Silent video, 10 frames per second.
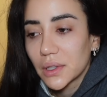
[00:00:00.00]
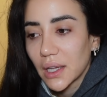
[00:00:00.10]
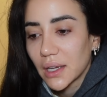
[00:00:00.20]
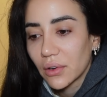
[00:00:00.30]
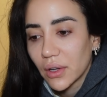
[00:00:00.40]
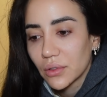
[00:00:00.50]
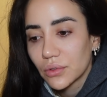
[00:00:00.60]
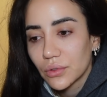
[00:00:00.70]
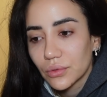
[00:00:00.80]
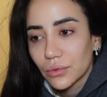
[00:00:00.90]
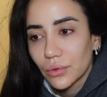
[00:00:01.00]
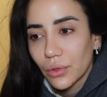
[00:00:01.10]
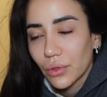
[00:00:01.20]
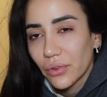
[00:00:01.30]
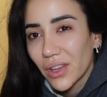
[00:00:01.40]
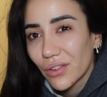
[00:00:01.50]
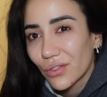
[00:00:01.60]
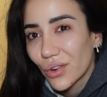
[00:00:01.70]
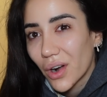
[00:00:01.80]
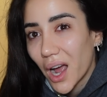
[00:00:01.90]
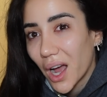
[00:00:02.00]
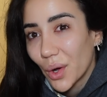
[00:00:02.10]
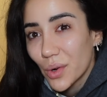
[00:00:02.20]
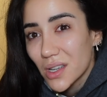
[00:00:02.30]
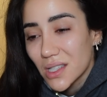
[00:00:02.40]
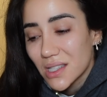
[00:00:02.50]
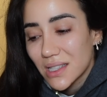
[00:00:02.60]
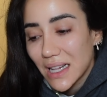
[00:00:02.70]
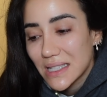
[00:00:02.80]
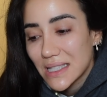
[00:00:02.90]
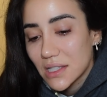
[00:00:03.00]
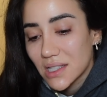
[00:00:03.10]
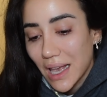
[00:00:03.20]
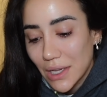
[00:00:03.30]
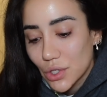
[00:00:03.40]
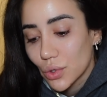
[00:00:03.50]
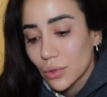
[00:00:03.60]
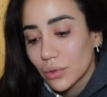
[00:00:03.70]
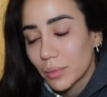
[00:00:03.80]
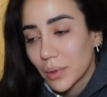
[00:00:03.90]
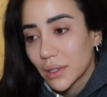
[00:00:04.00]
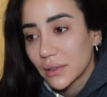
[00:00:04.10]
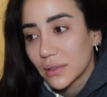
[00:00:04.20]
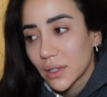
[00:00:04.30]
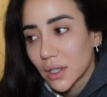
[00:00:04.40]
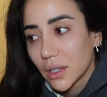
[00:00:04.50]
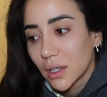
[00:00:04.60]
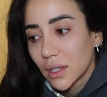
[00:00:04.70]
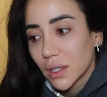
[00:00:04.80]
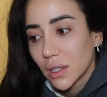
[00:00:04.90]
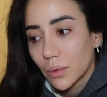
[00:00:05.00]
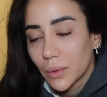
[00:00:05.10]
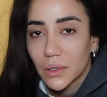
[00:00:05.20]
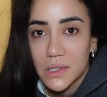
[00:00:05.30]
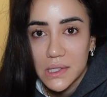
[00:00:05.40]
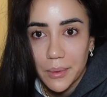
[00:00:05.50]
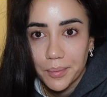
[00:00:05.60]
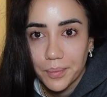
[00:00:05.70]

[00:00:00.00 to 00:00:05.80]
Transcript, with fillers: take around three, four hours. That's the schedule, but we'll see.